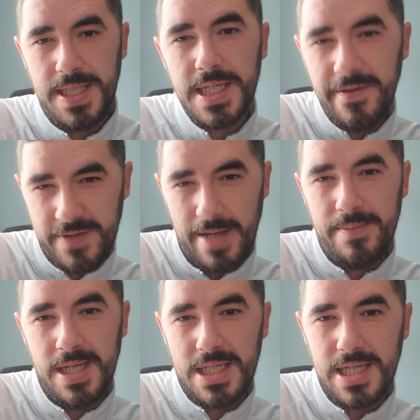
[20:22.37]
if that
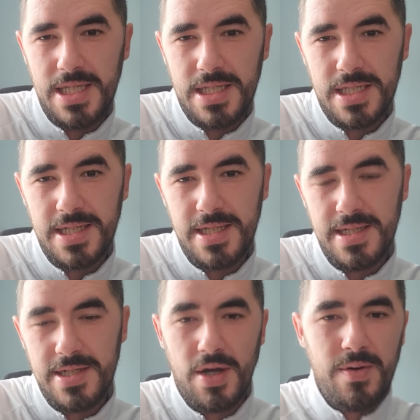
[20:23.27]
makes sense.
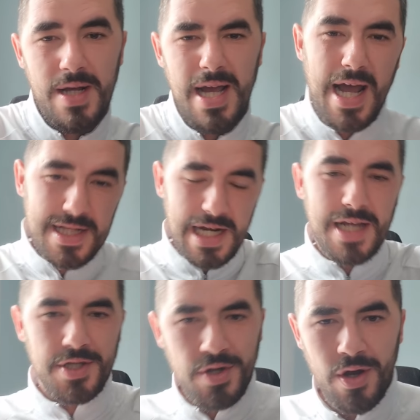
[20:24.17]
So I'd
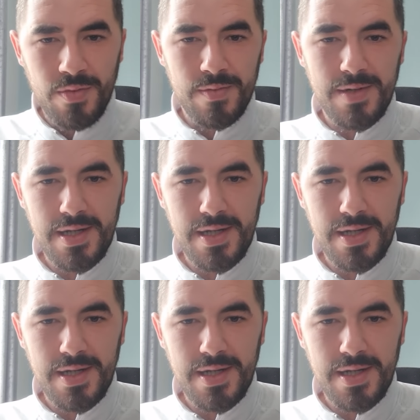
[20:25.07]
rather know